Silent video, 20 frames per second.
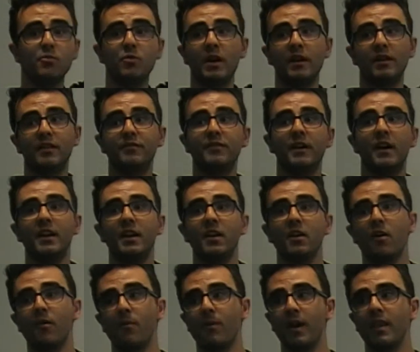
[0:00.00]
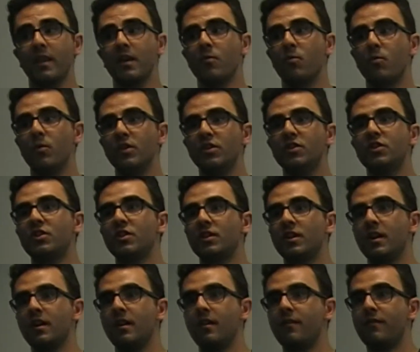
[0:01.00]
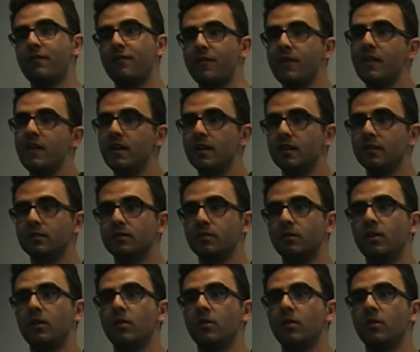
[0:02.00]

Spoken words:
we are defining already which field